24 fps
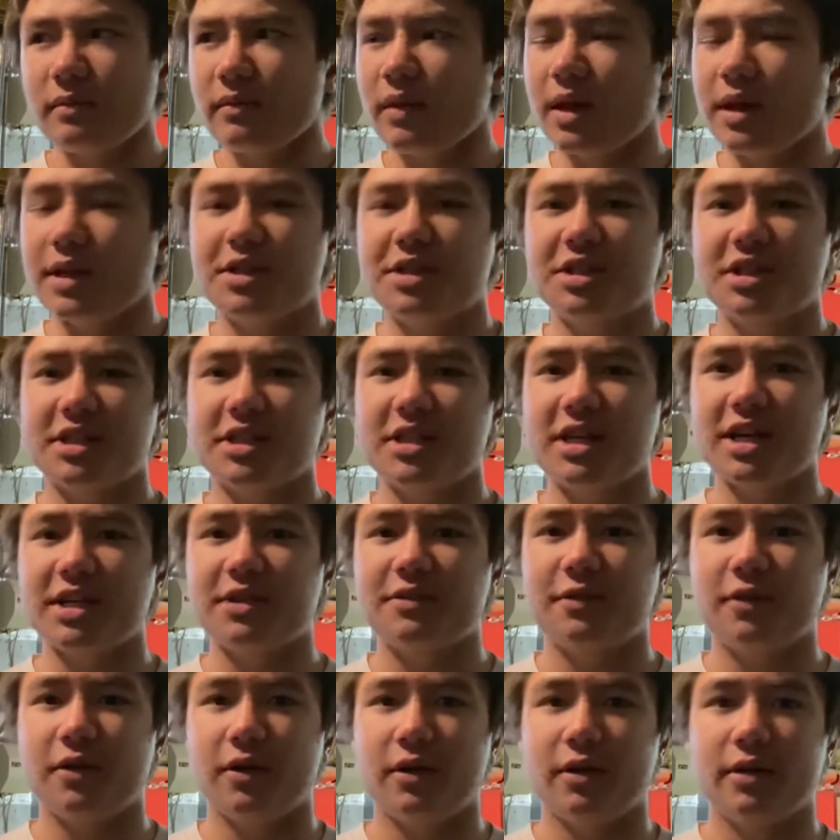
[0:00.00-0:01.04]

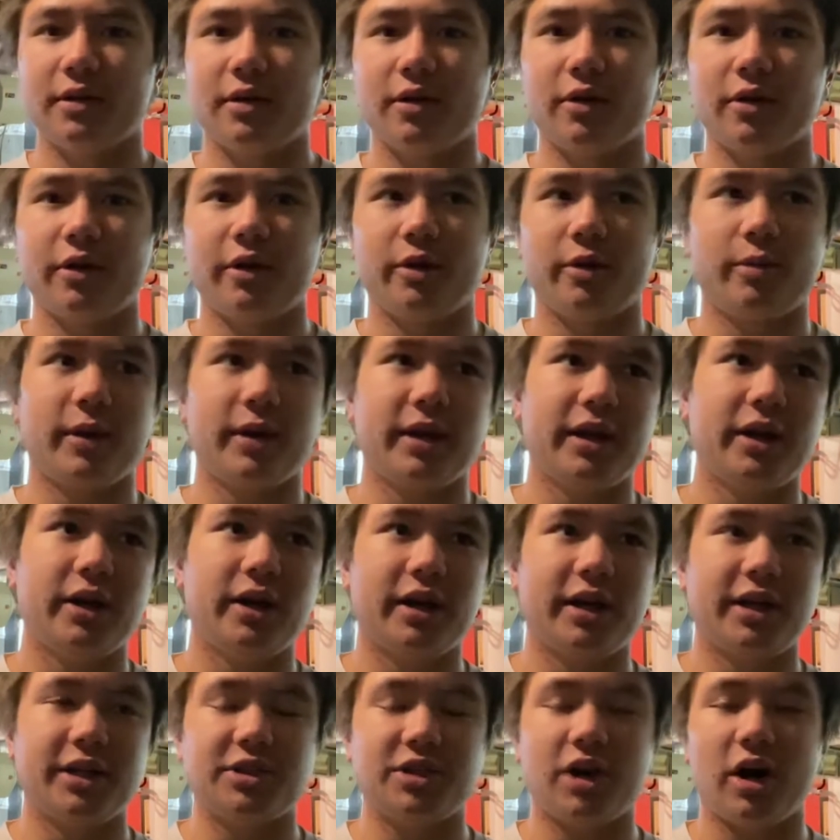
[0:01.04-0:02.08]
successful, or they're really good
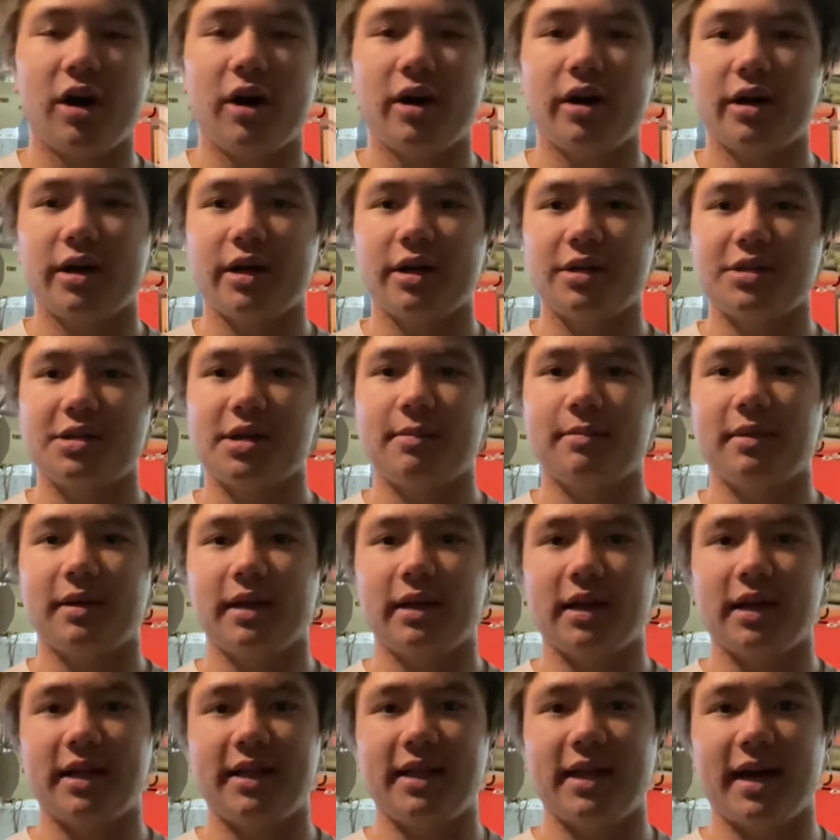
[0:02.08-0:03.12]
at guitar or something
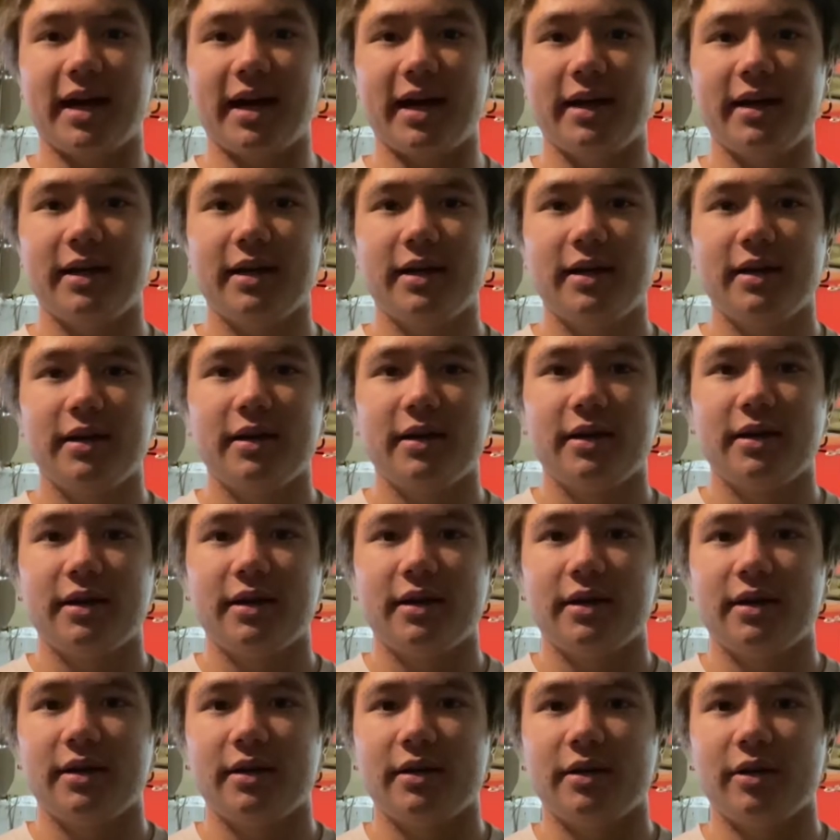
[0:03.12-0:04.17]
like that,
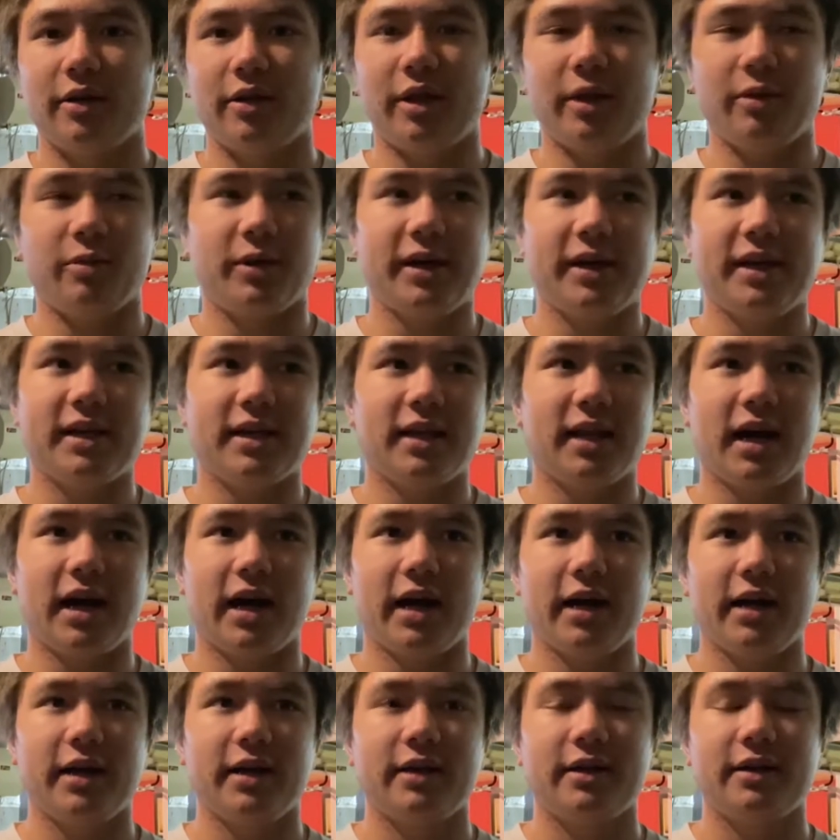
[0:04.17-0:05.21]
or they read a
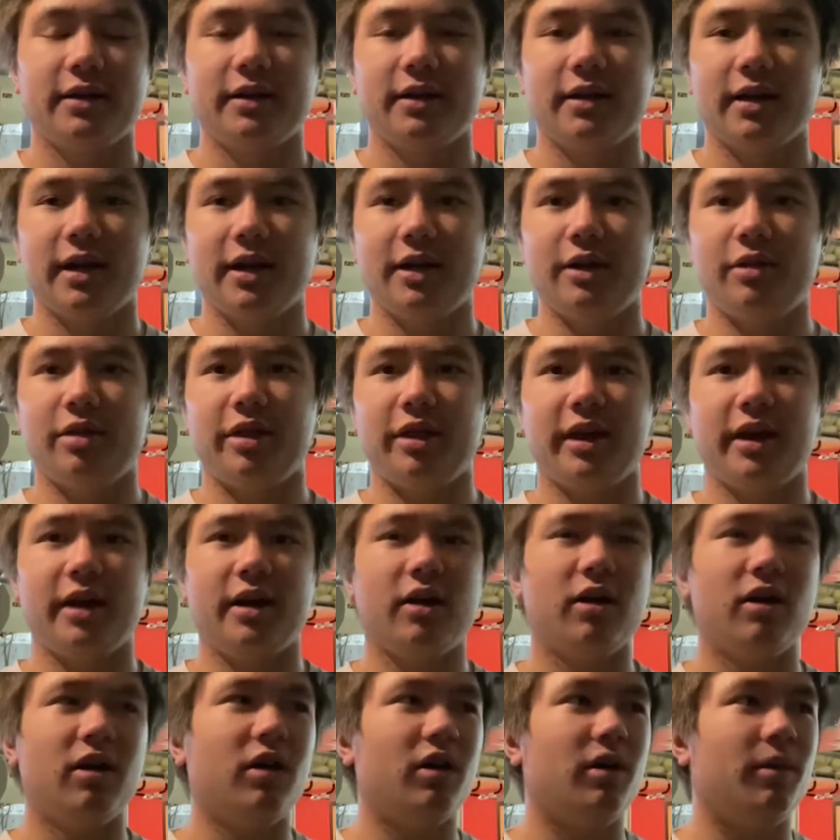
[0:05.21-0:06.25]
lot, and you think,
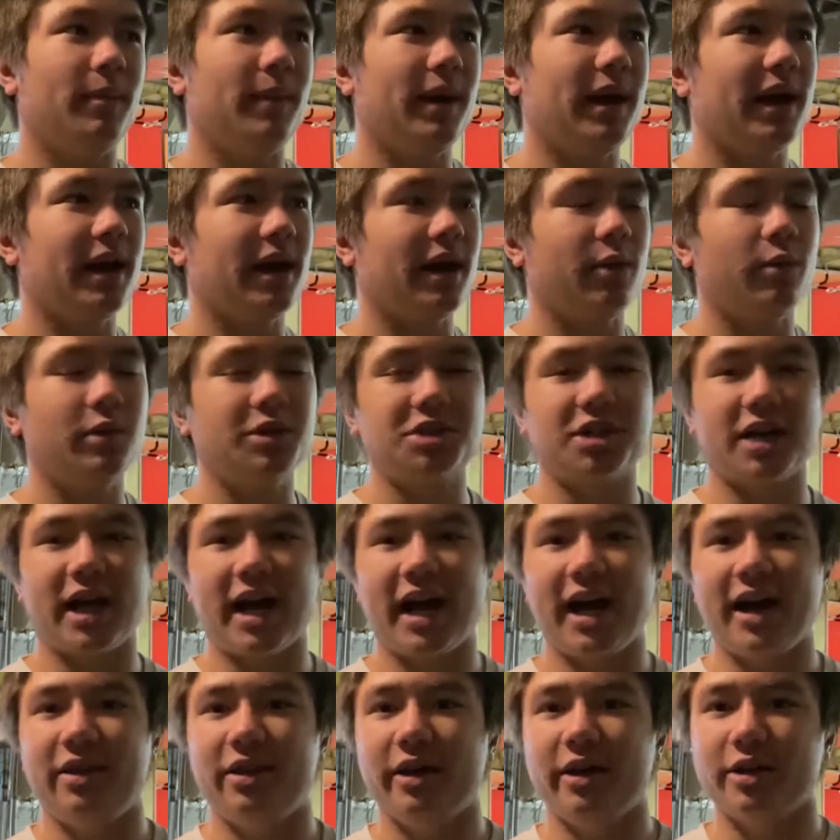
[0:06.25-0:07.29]
oh man, I wish I
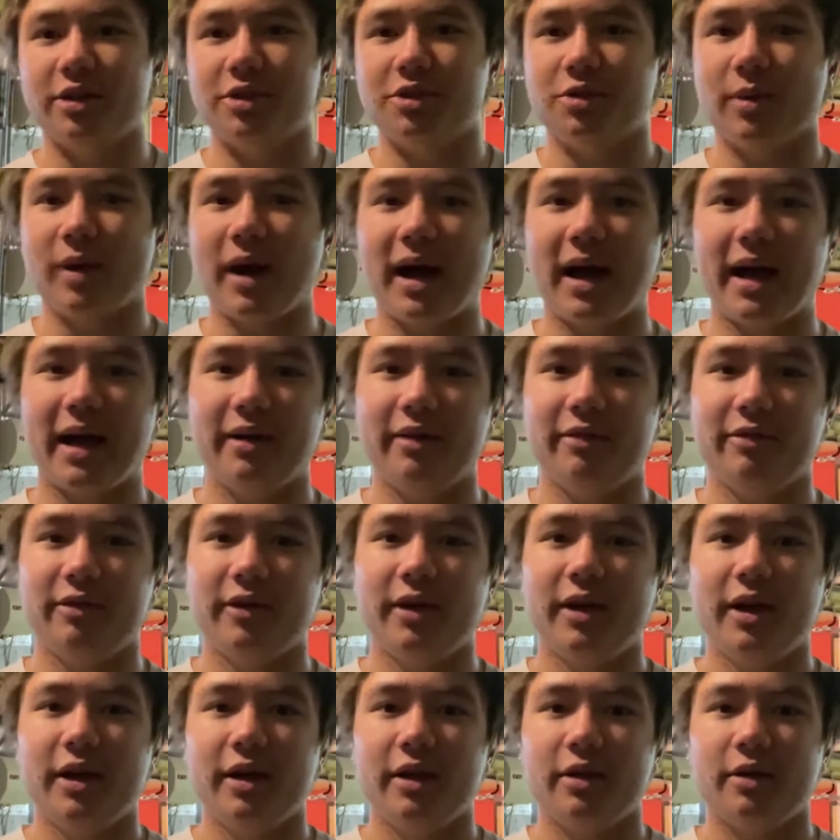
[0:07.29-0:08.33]
had their drive,
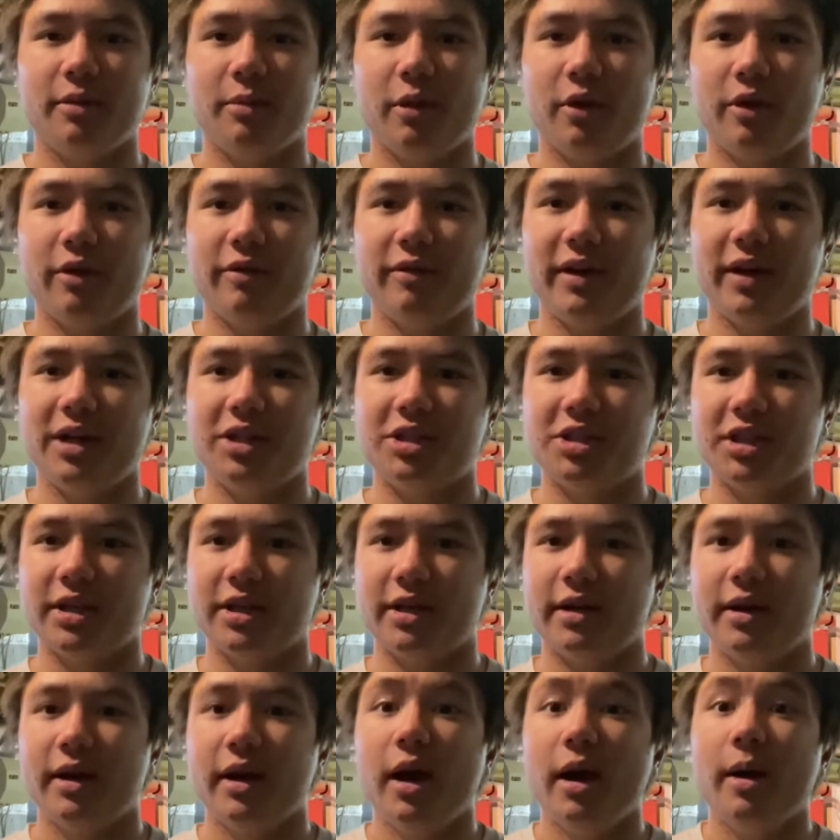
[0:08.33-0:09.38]
their motivation.
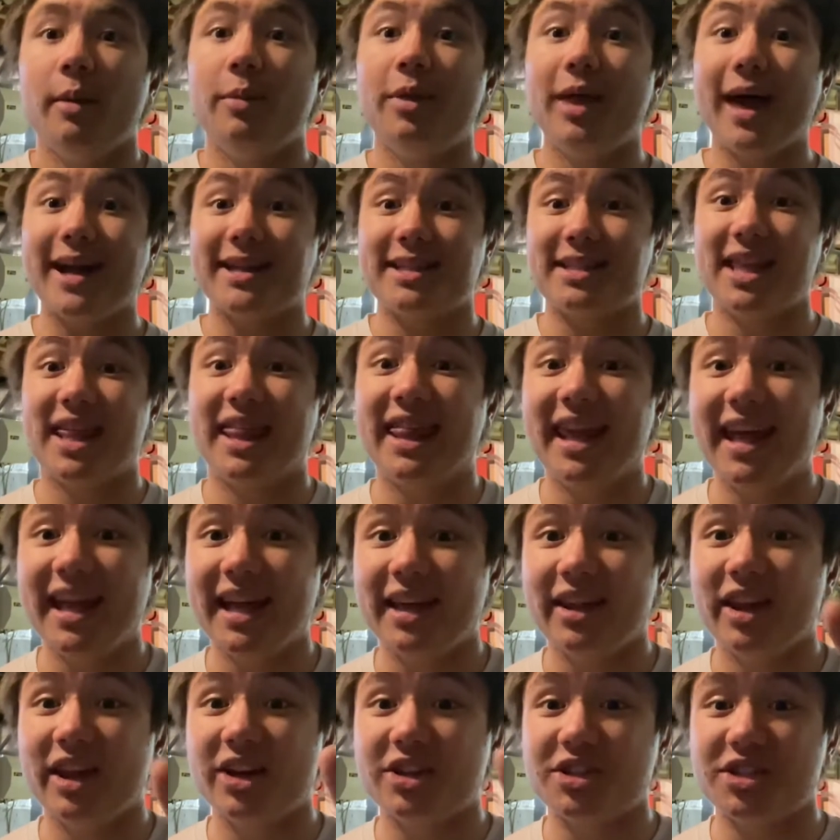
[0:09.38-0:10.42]
That's the thing,
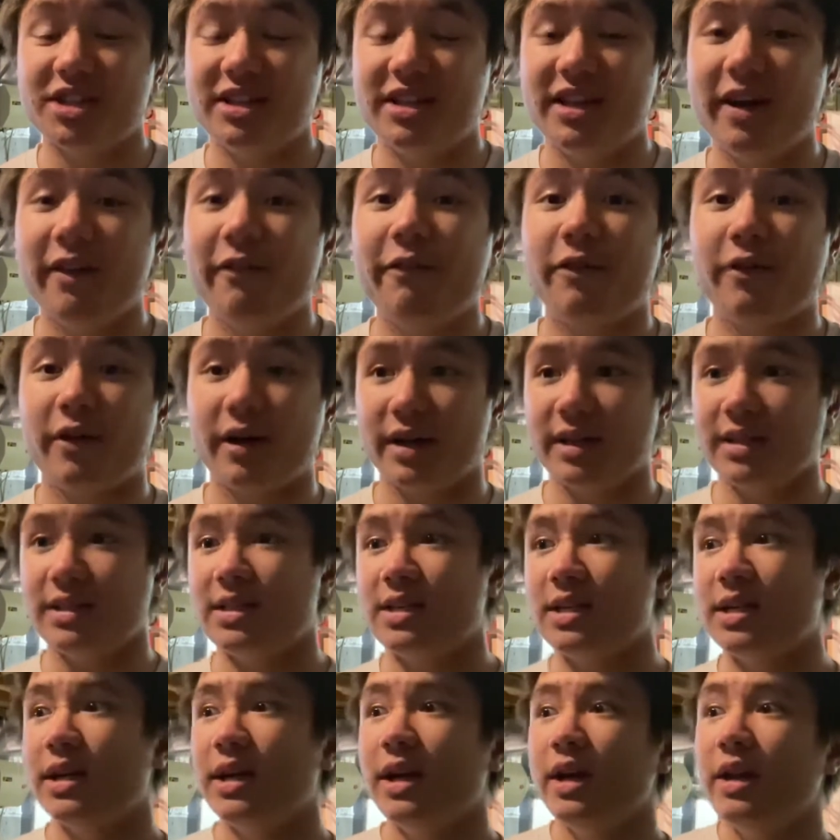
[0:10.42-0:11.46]
there's a
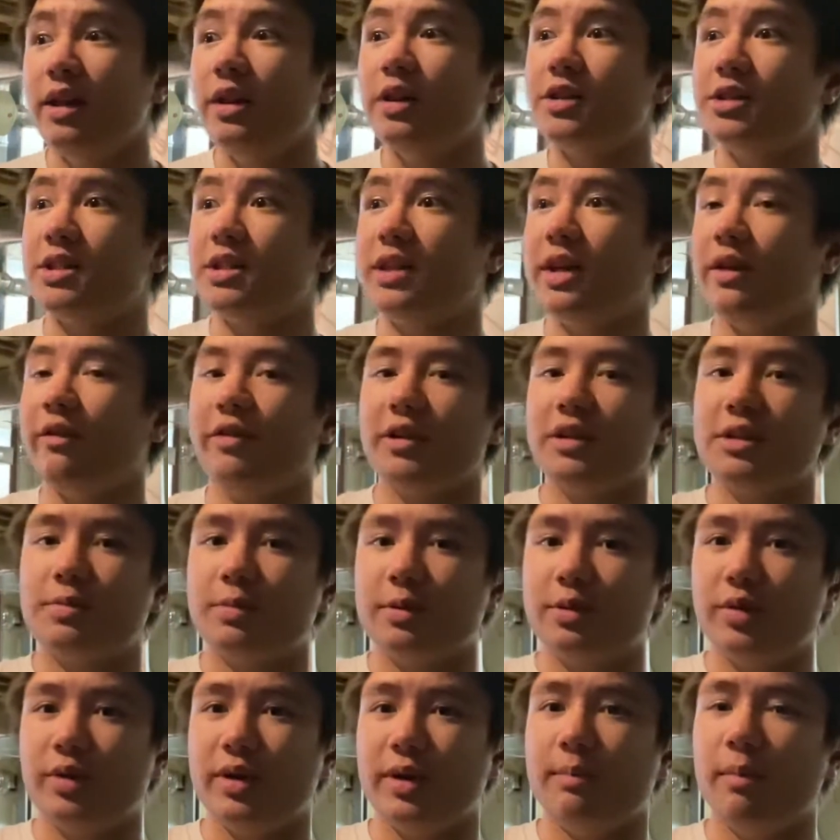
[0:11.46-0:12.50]
difference. There's a difference
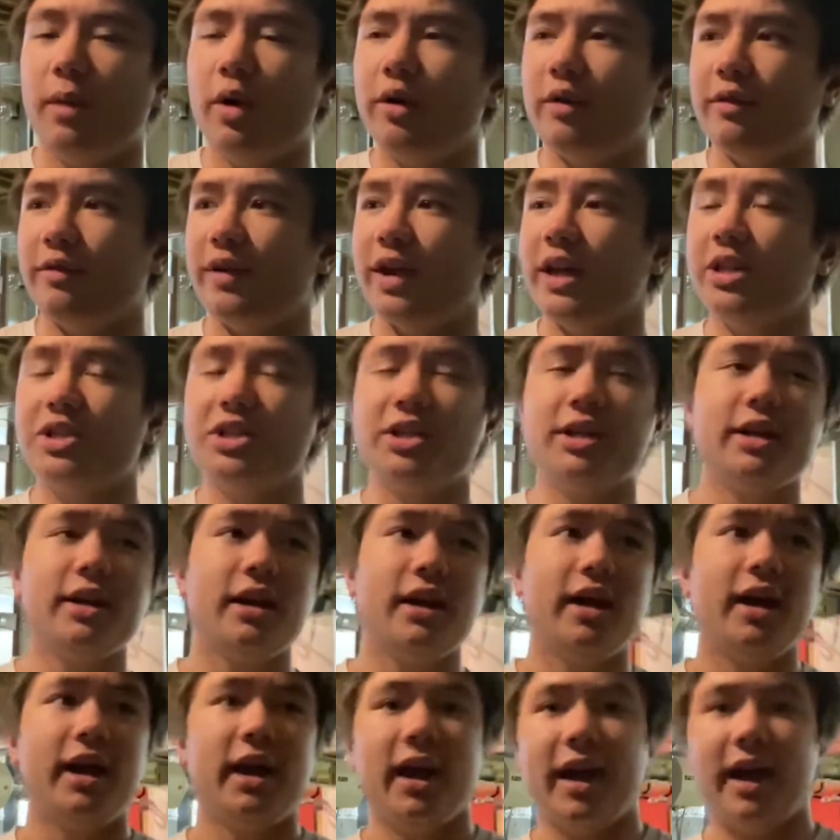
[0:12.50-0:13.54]
between motivation
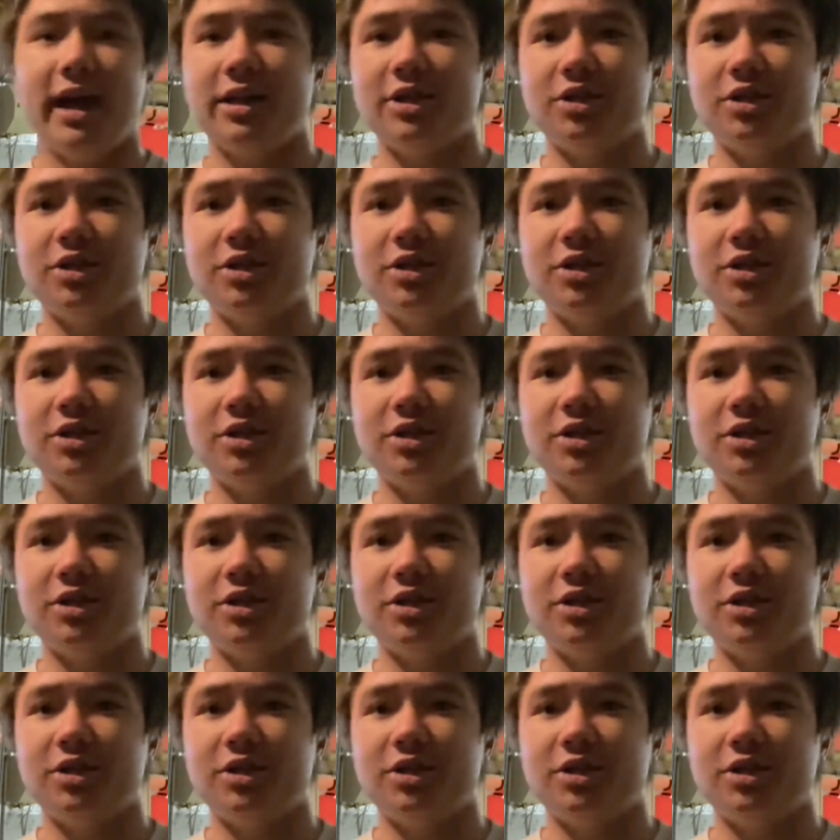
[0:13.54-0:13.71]
and